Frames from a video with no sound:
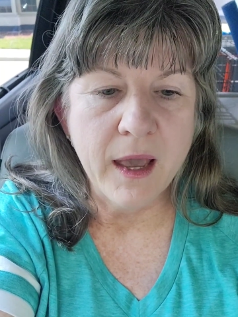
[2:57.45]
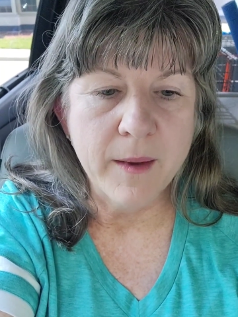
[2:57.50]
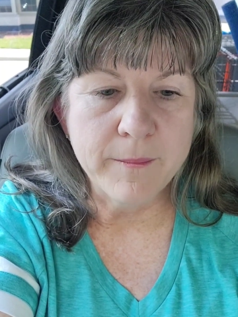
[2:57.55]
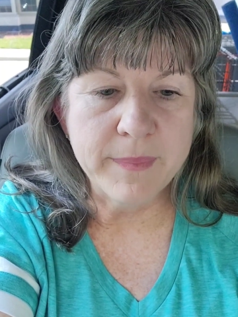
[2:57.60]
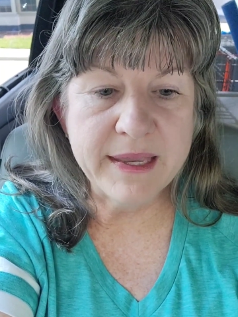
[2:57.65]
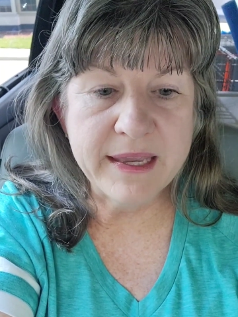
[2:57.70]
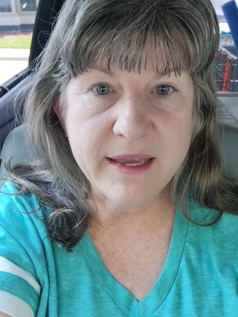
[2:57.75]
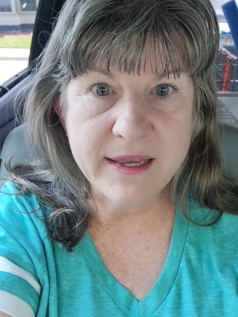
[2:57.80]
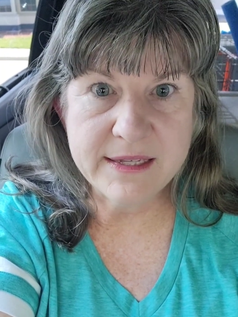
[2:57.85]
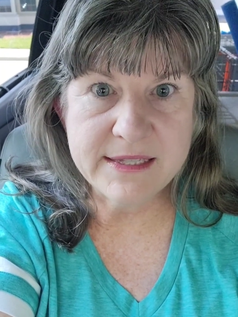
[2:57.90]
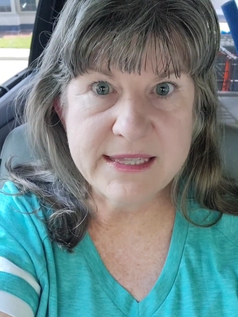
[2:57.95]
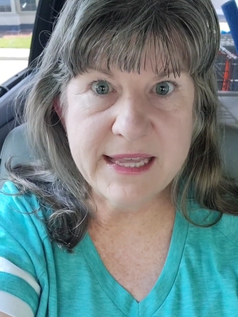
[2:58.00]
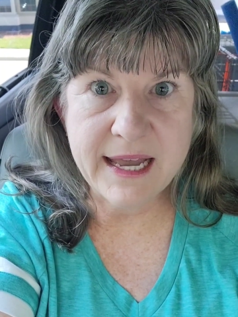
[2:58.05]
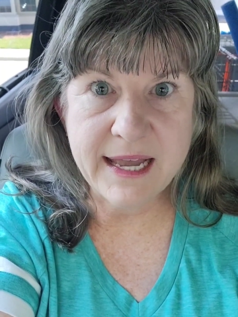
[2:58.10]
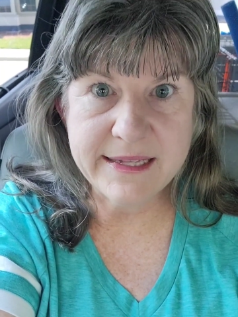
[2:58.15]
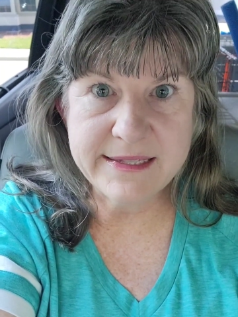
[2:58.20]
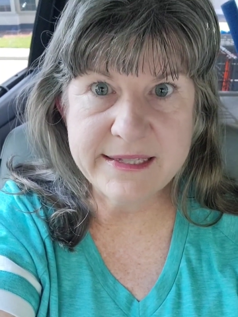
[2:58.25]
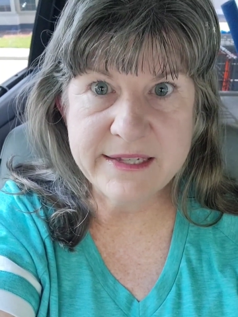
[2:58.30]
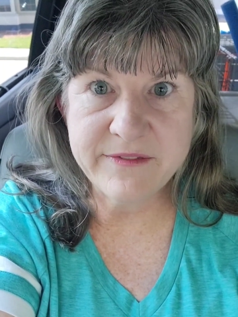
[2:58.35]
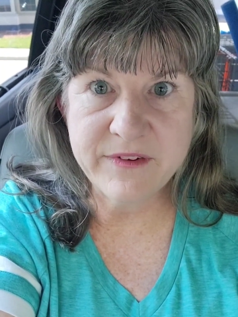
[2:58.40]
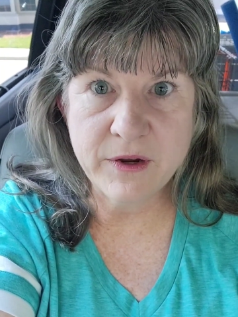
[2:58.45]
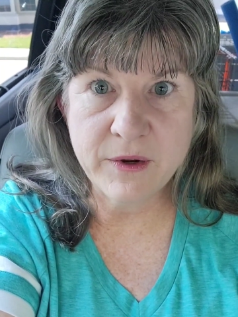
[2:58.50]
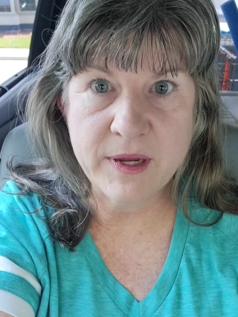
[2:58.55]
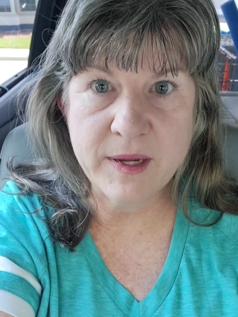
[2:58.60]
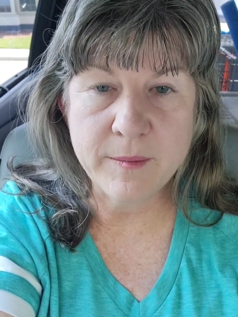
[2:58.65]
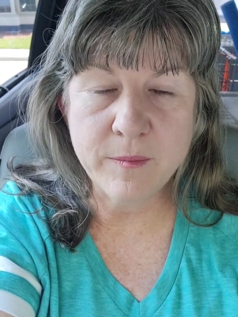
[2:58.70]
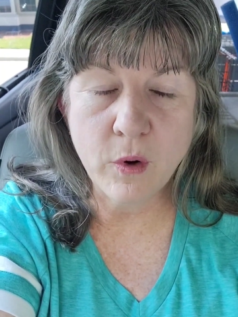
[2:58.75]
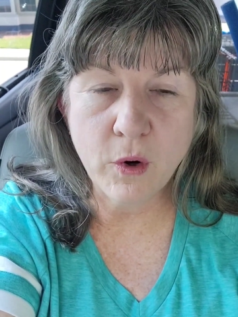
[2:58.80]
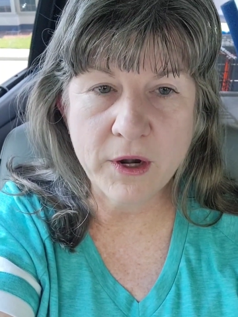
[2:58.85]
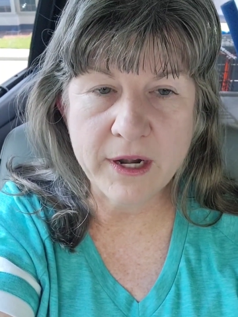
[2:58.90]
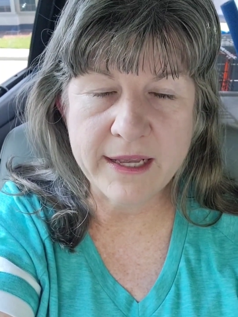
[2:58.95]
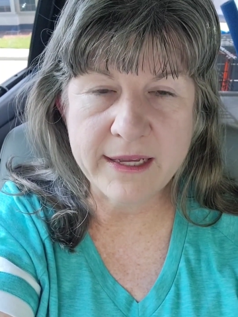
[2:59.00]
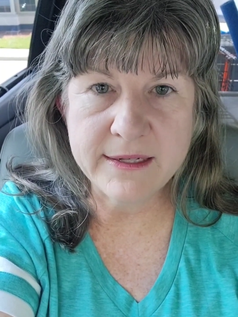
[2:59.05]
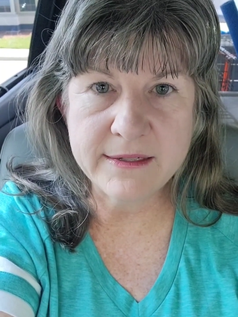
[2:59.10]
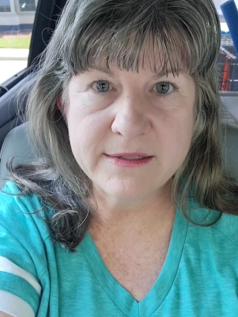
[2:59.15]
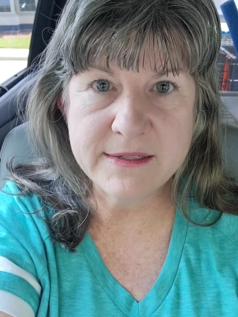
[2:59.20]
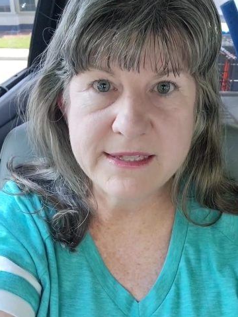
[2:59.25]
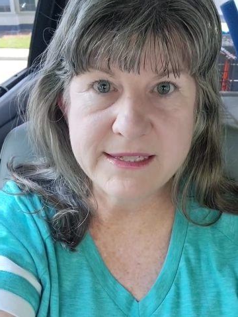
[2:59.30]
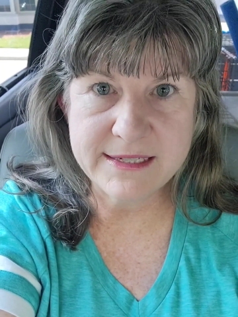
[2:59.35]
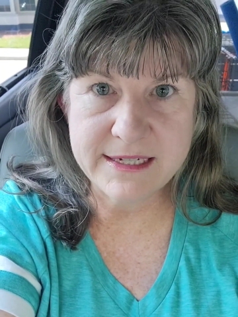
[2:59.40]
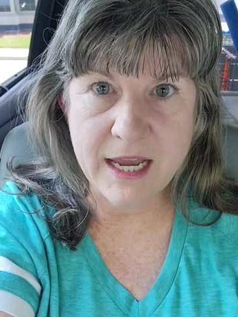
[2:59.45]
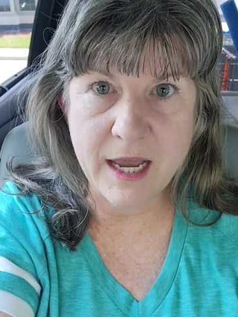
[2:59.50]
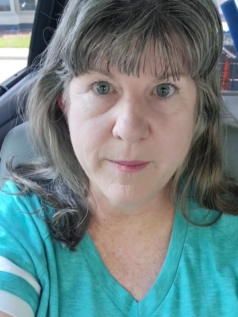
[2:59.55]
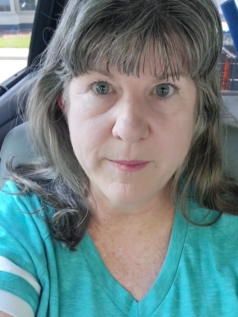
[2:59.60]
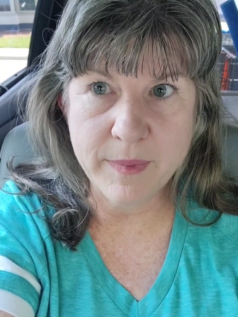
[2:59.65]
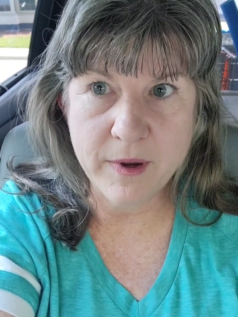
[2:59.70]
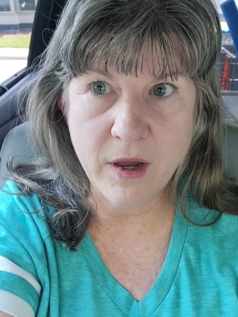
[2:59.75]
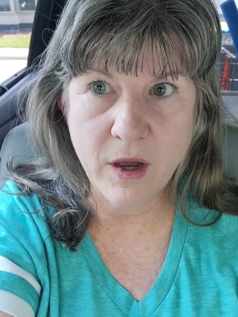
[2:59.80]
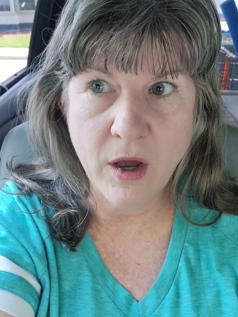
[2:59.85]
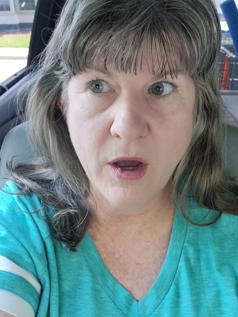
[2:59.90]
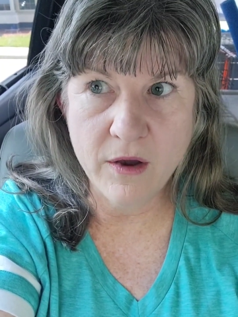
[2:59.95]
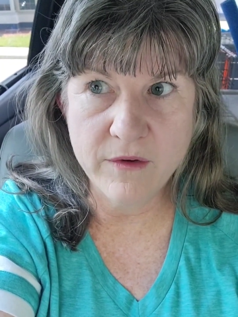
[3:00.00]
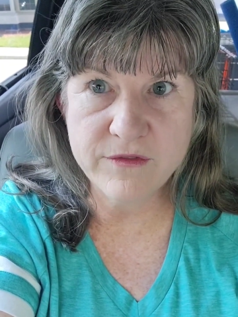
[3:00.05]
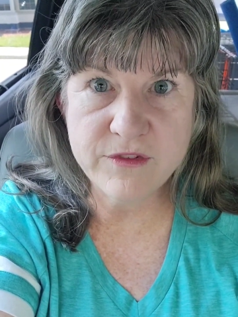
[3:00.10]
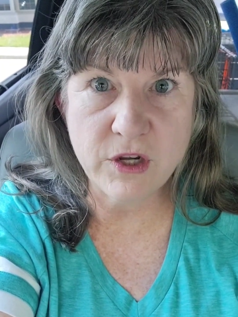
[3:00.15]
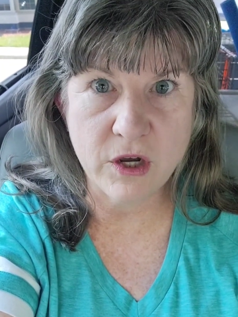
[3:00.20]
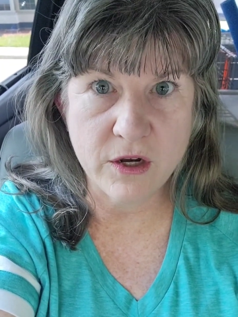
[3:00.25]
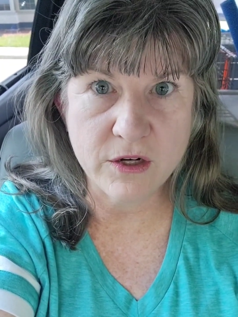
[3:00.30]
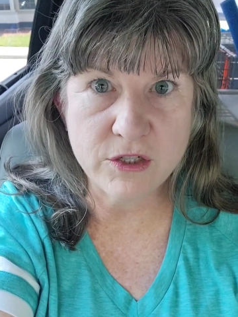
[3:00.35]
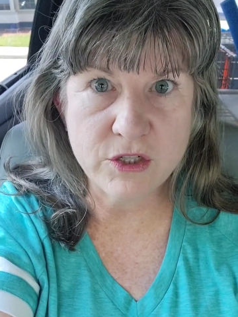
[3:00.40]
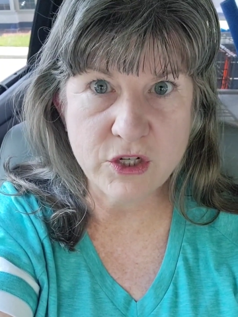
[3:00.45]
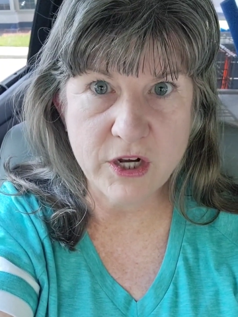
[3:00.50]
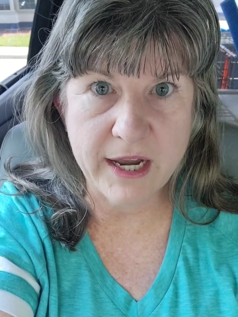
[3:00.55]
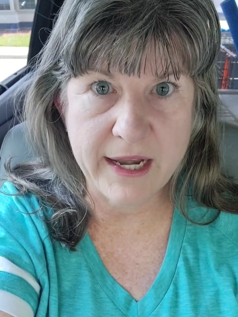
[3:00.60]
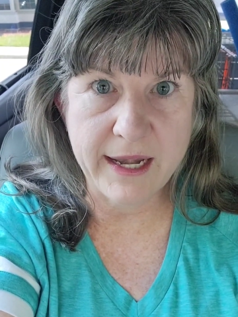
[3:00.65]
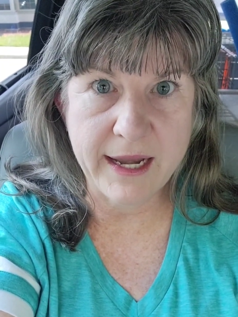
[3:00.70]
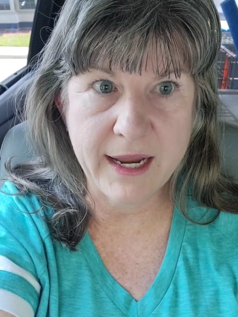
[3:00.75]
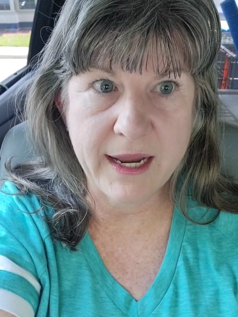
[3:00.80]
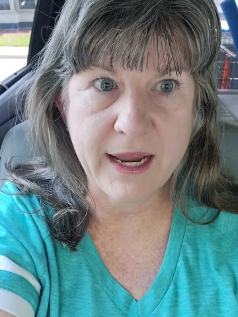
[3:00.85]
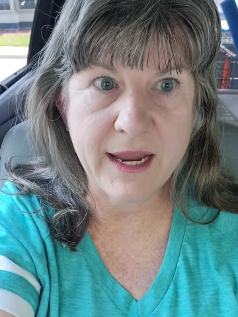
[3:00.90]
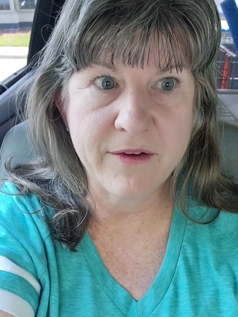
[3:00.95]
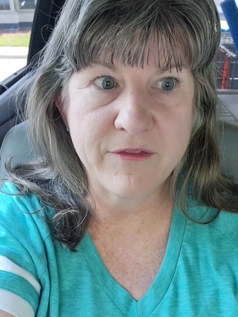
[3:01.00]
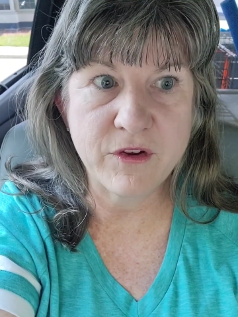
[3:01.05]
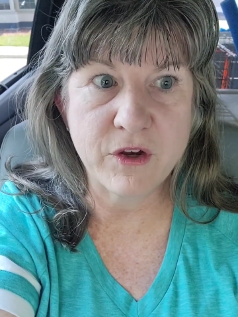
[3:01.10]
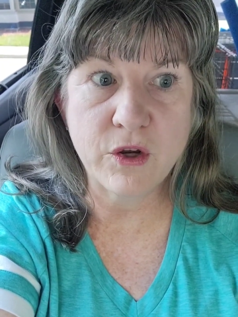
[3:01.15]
because that's a very important step of dog training. If you're